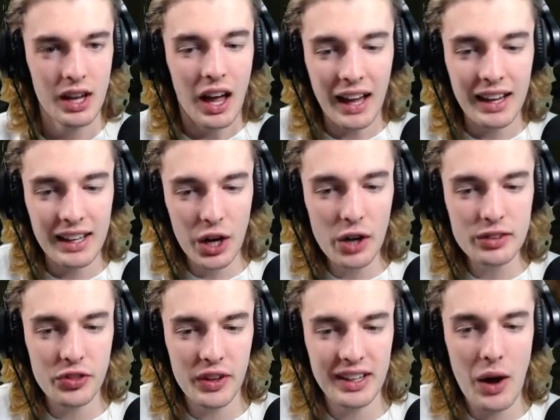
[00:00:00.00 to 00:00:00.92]
Like, here's
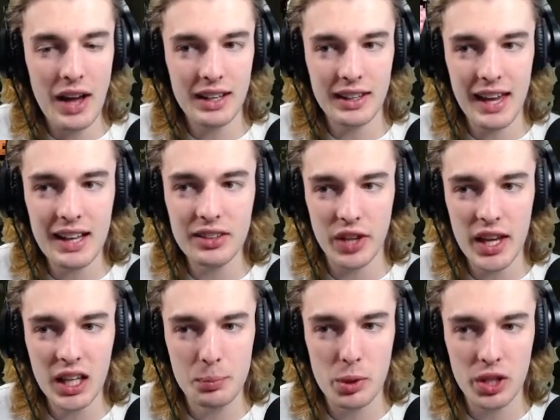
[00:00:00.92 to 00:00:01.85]
the thing, now I can't
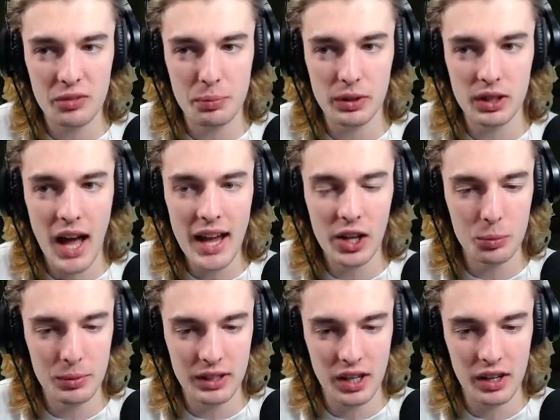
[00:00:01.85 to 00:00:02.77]
take Book of Belial
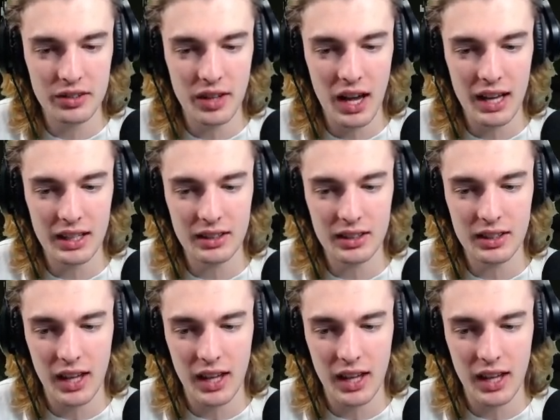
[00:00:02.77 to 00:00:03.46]
because I